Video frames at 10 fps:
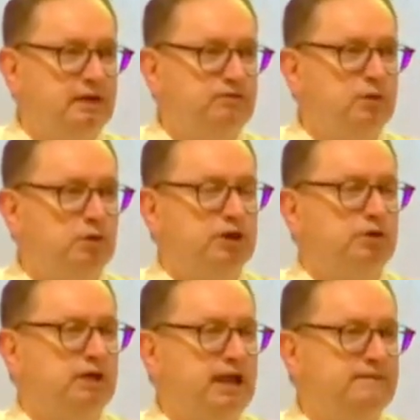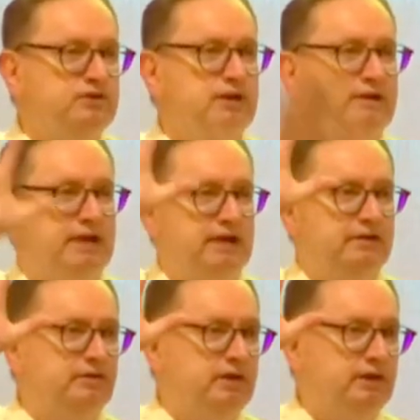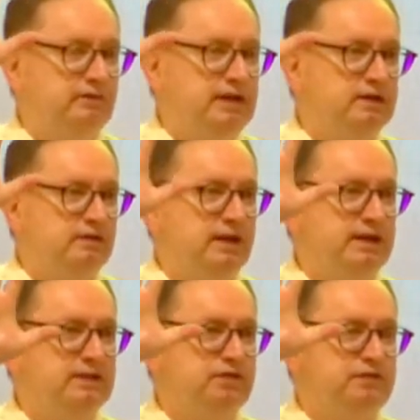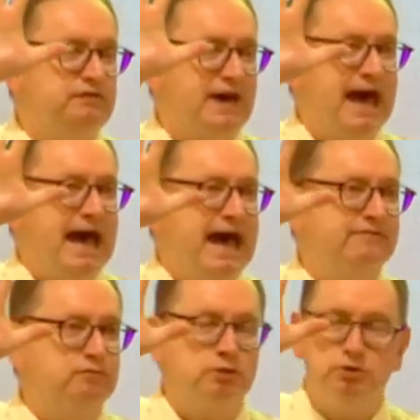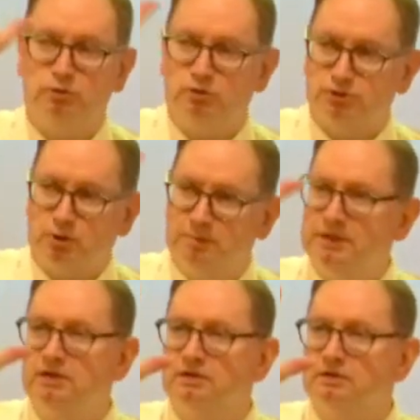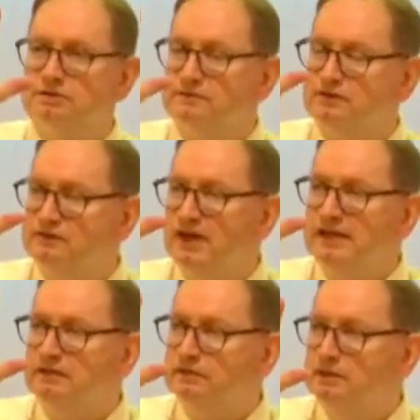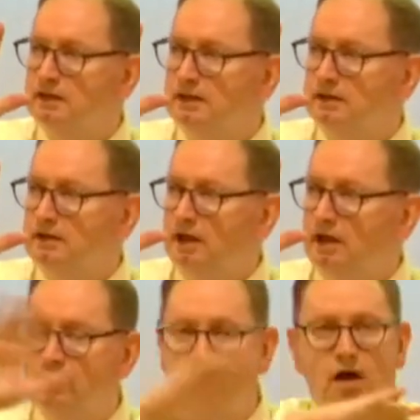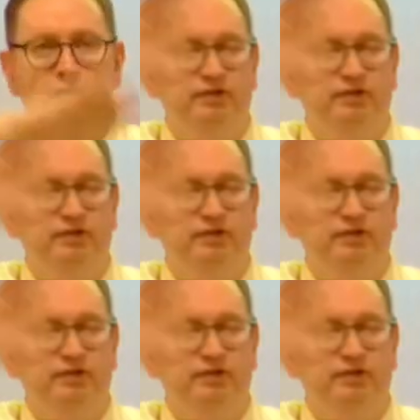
If you want to go to heaven, you have to have, they, they give you five rules or pillars of the faith. Uh, they're all